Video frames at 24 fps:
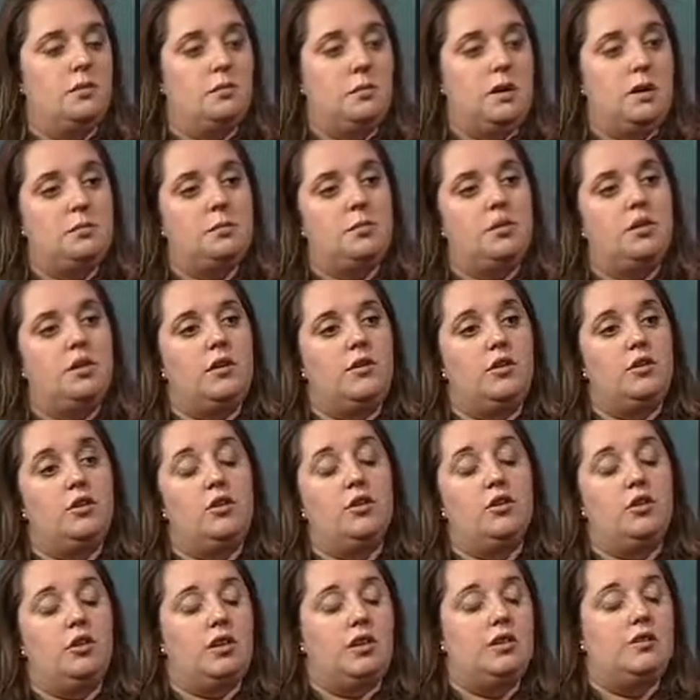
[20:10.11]
people in the
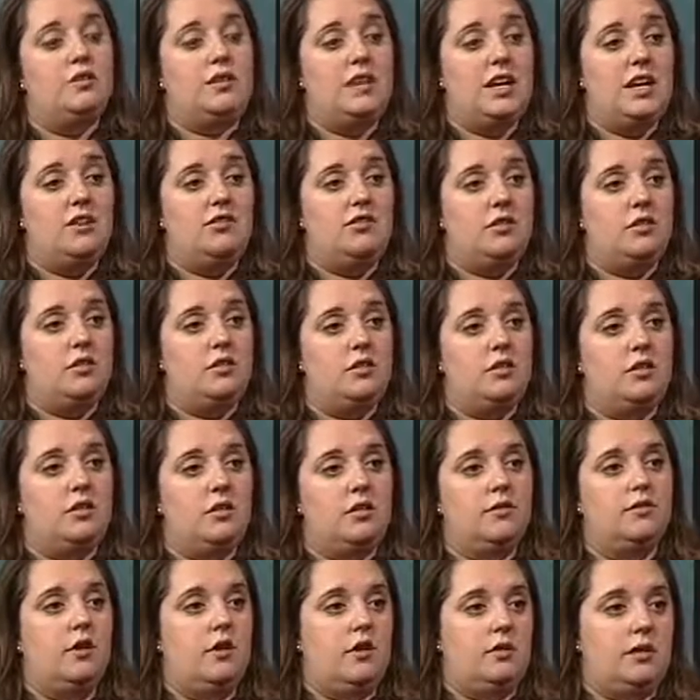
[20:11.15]
early stages
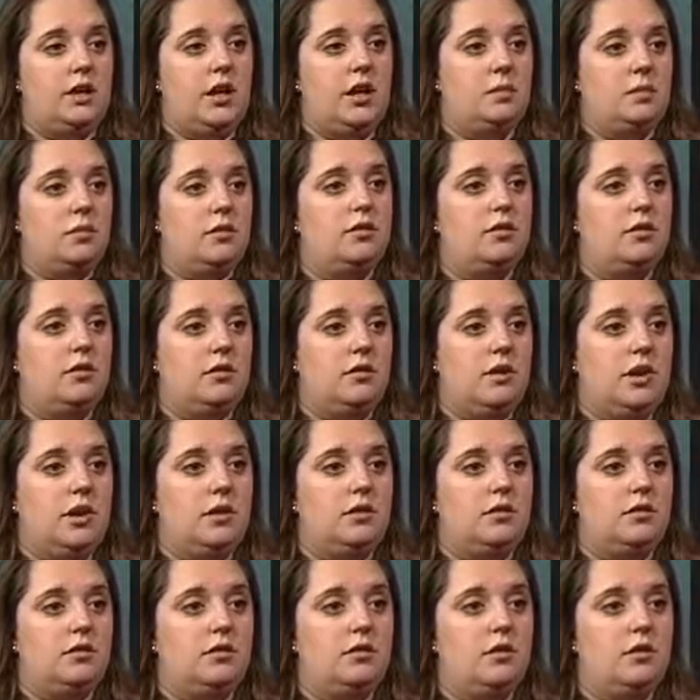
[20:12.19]
of Alzheimer's
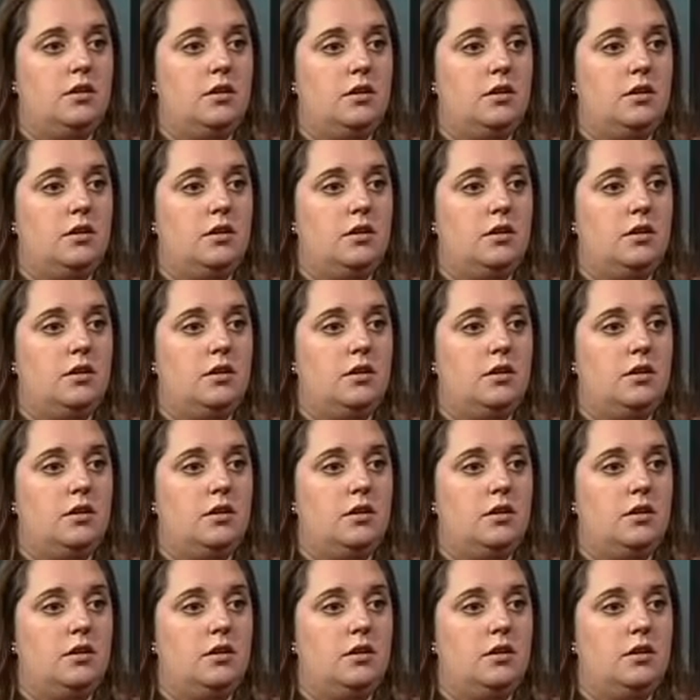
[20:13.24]
disease.